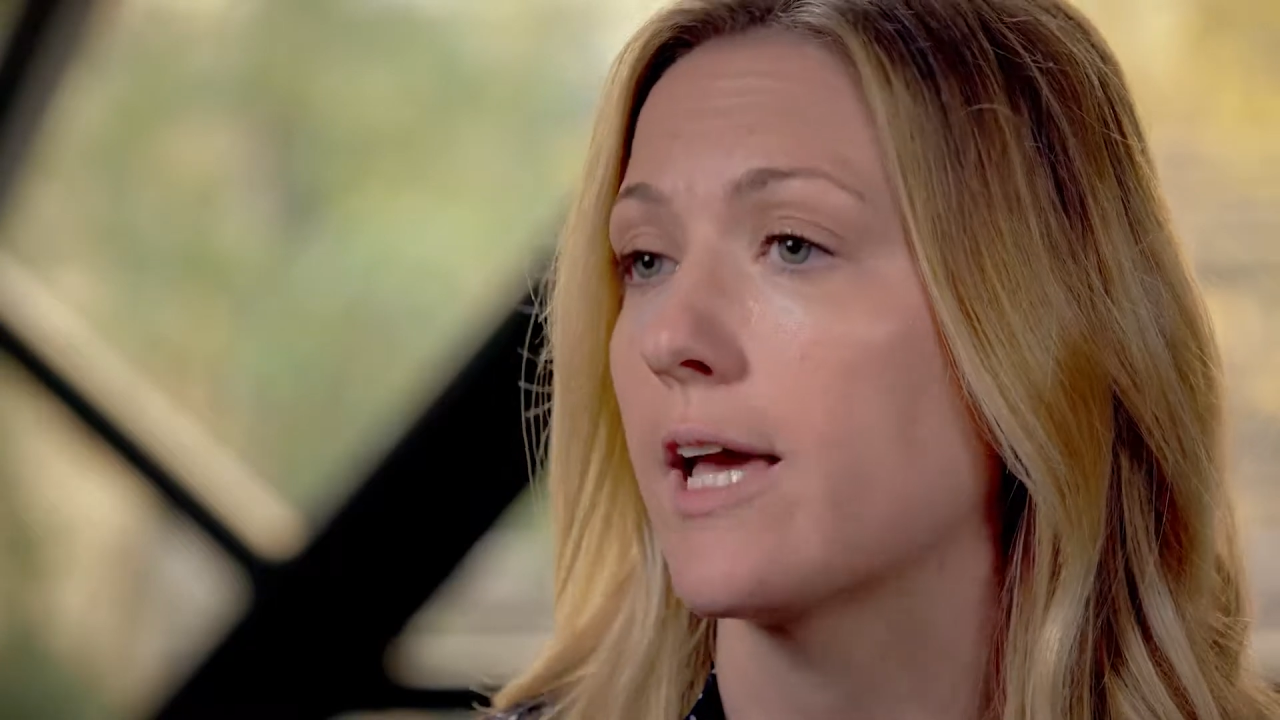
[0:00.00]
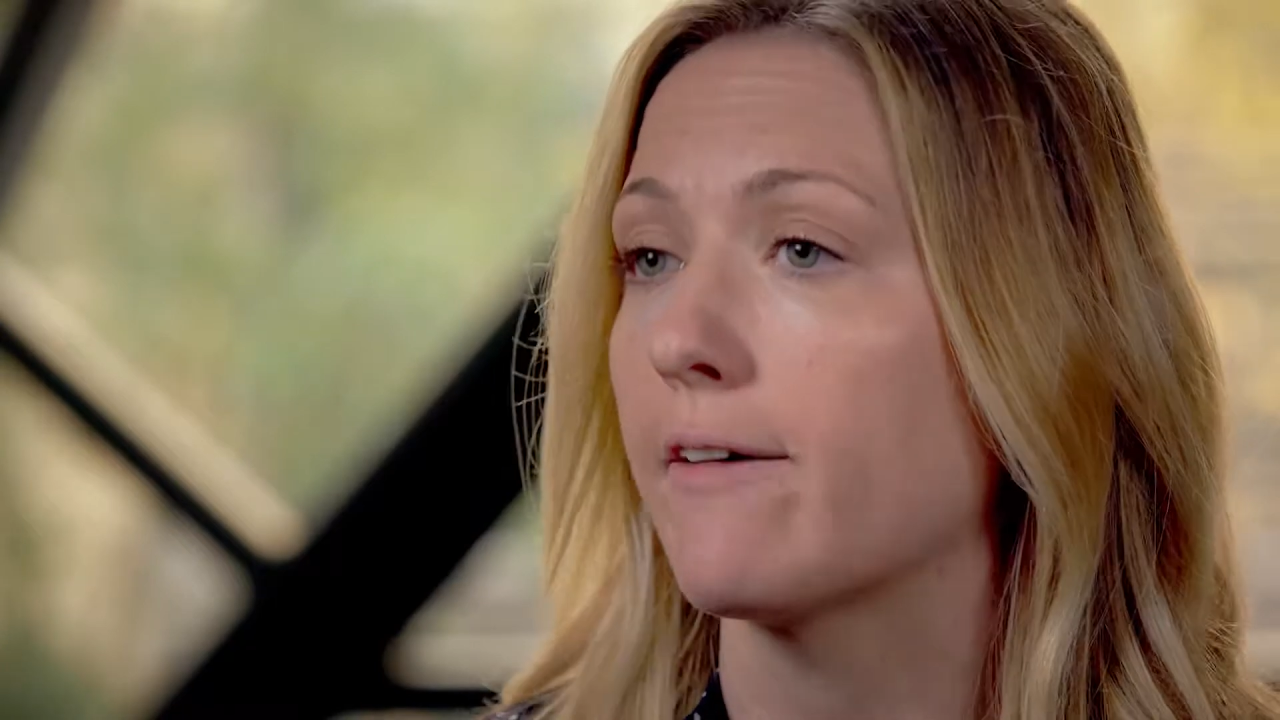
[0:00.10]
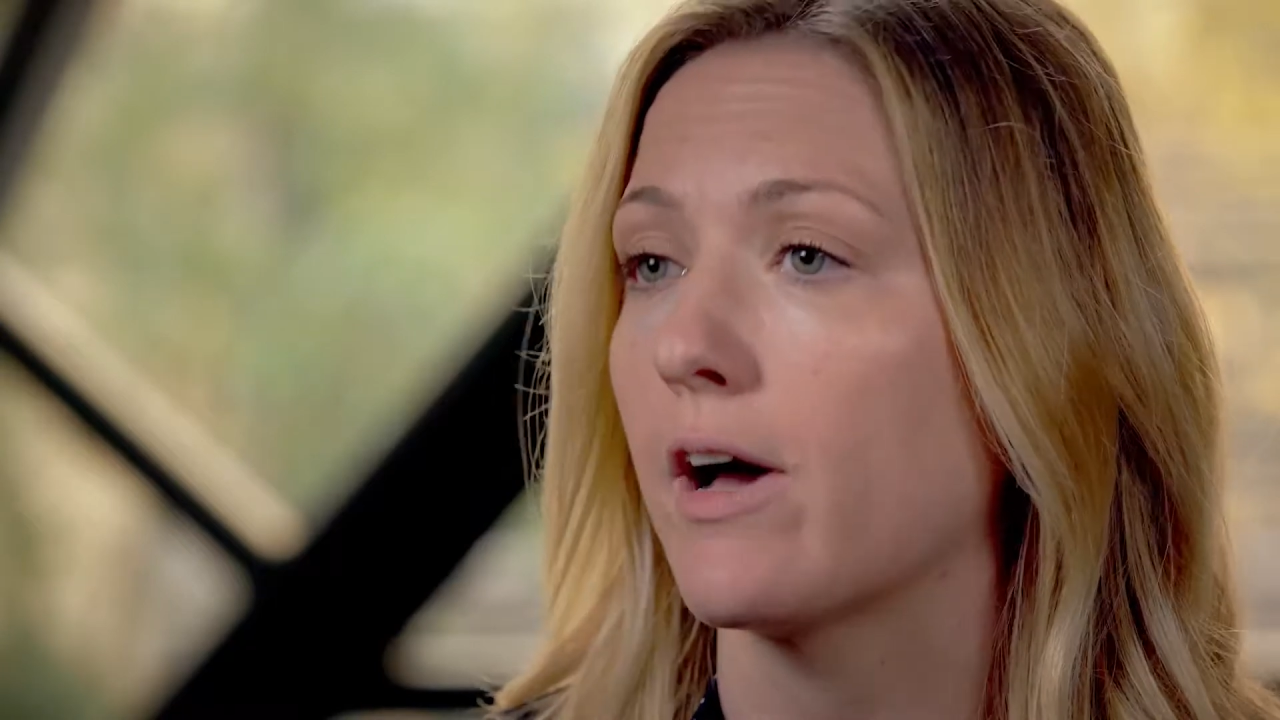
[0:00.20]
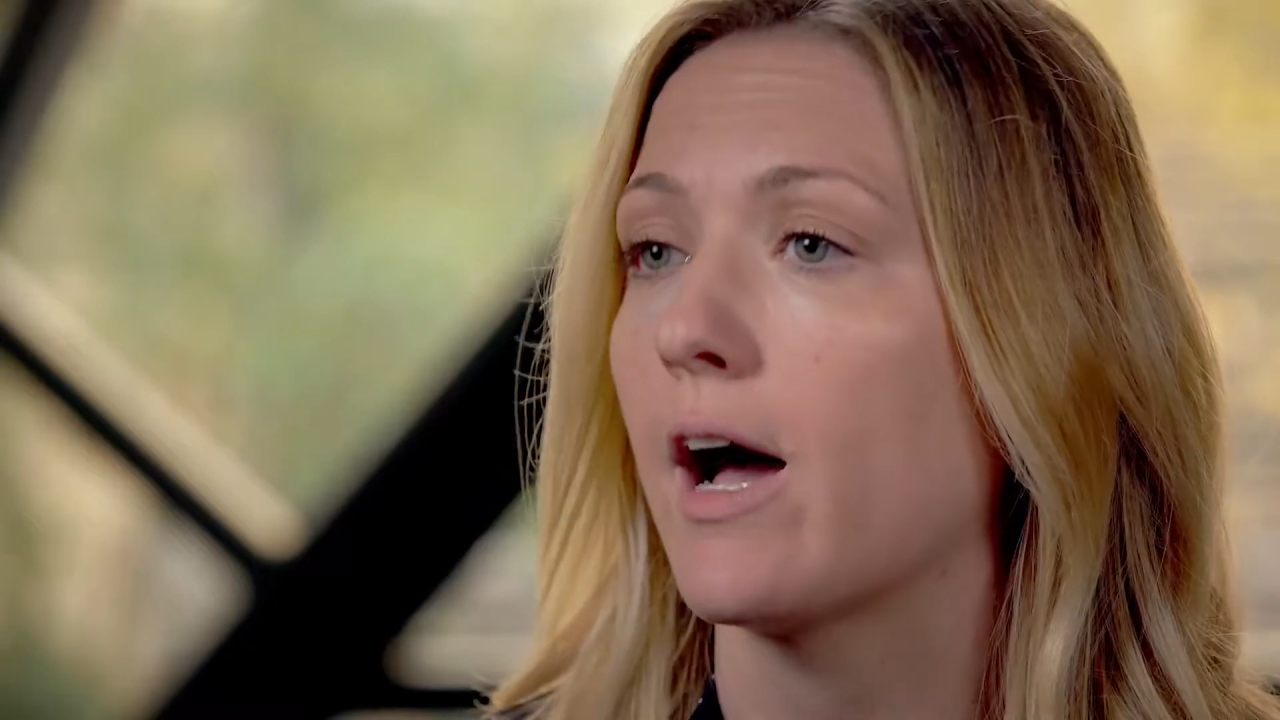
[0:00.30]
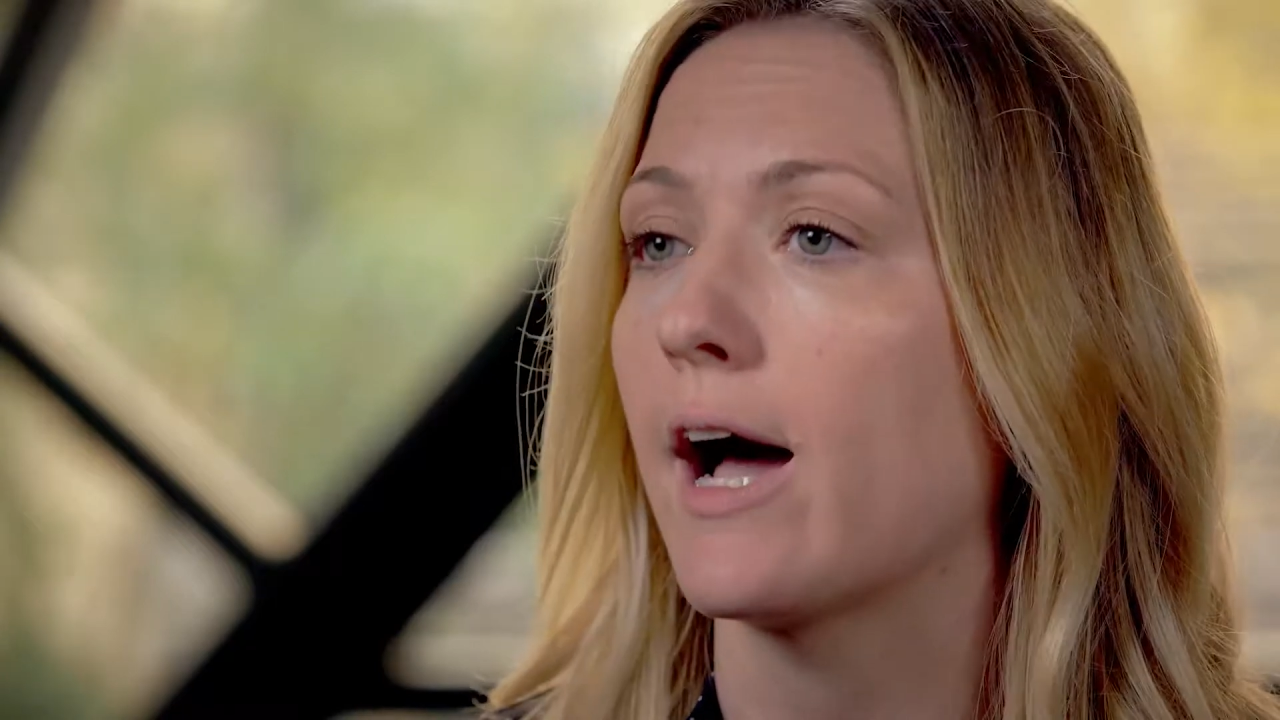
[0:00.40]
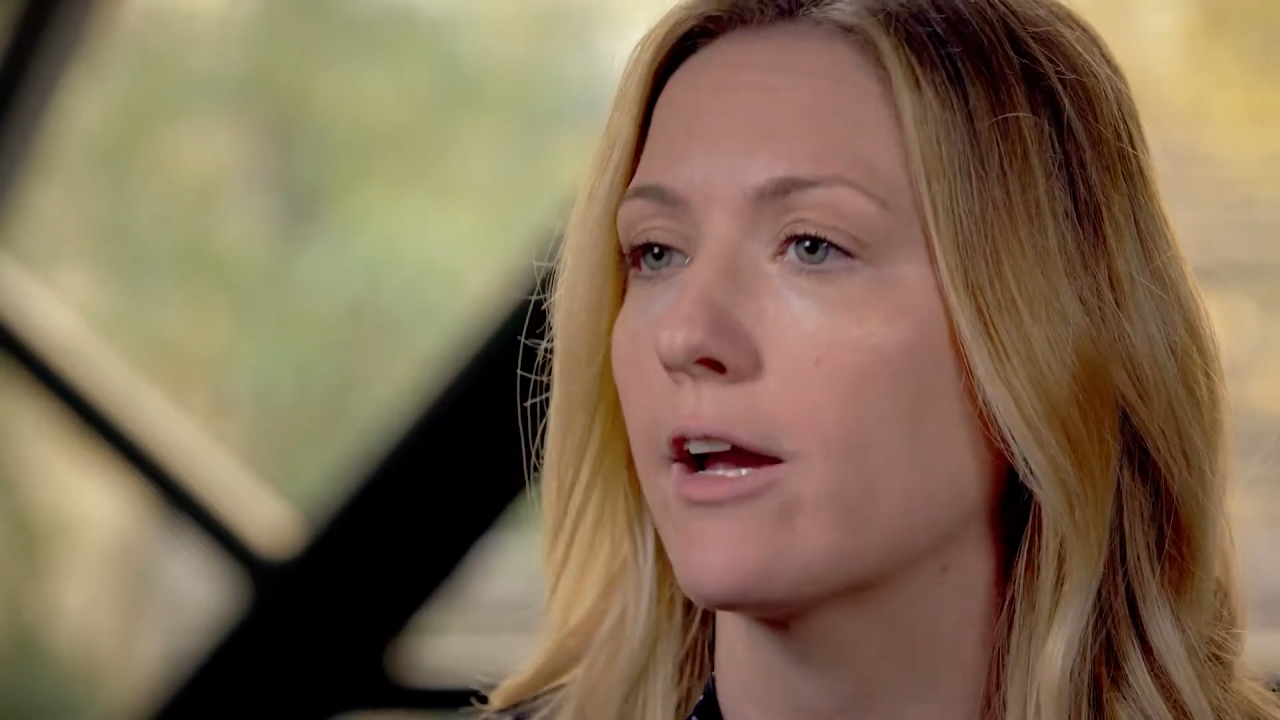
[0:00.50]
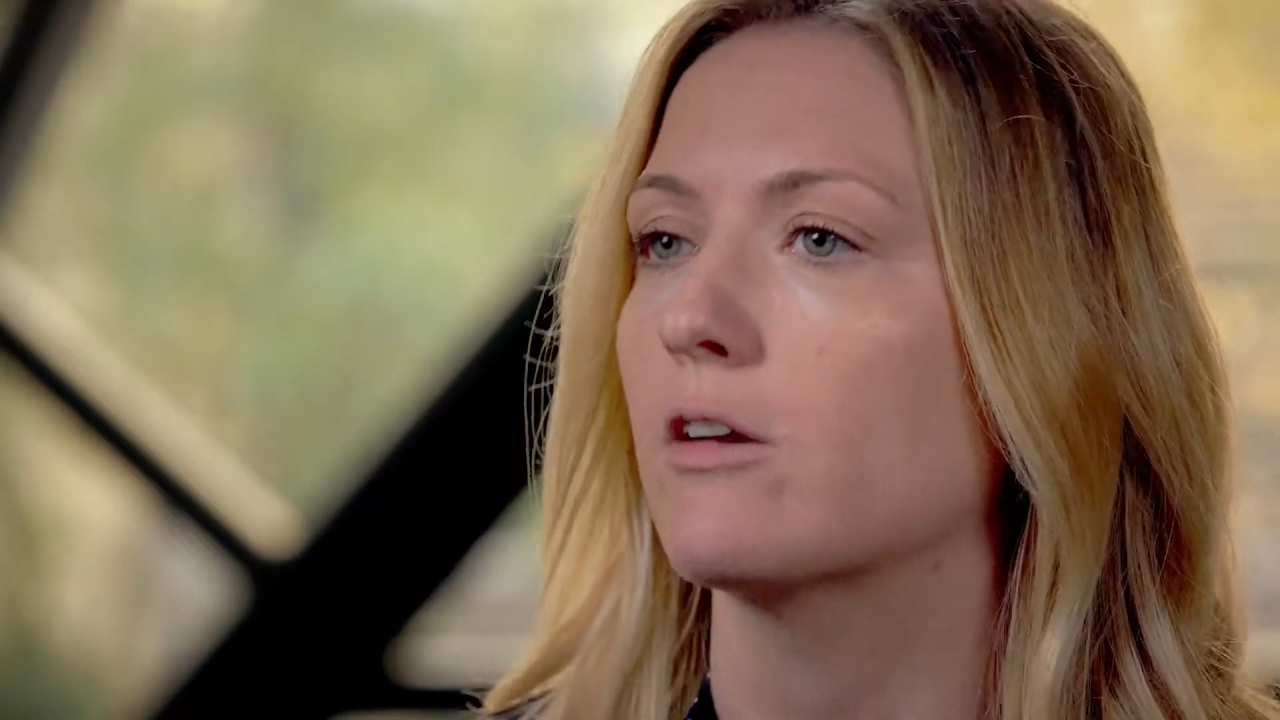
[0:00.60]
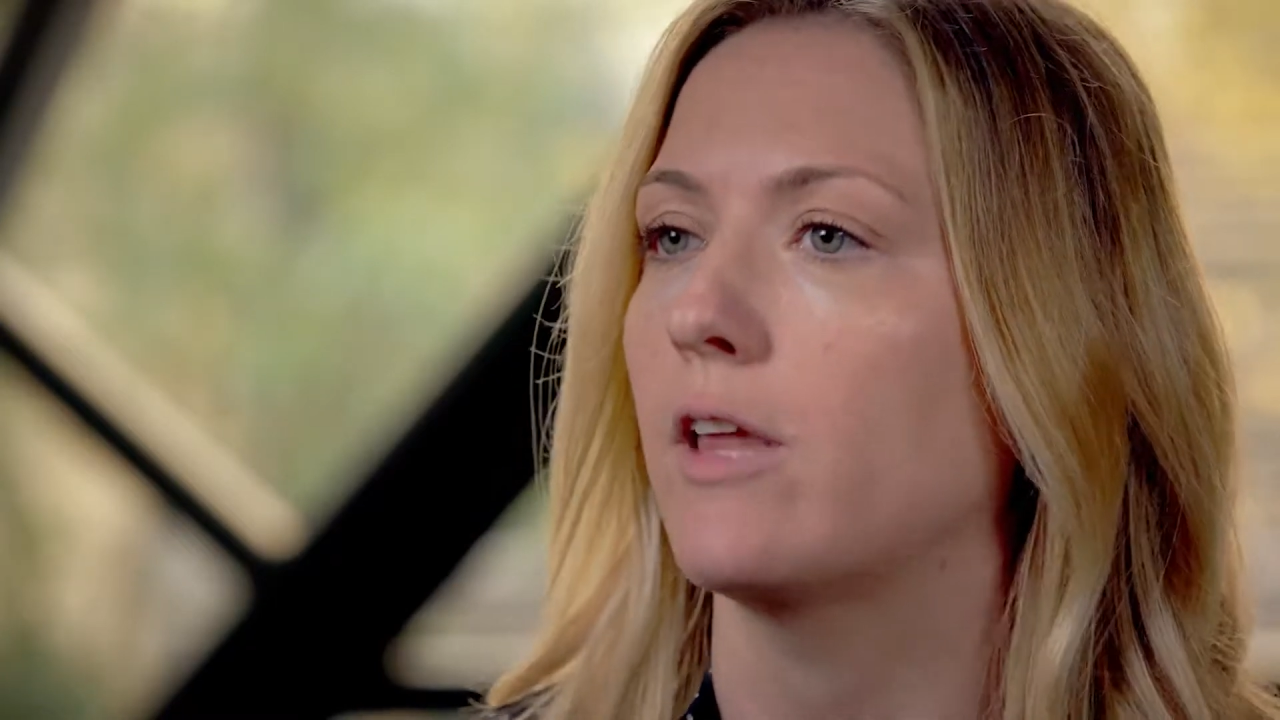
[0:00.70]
they have a higher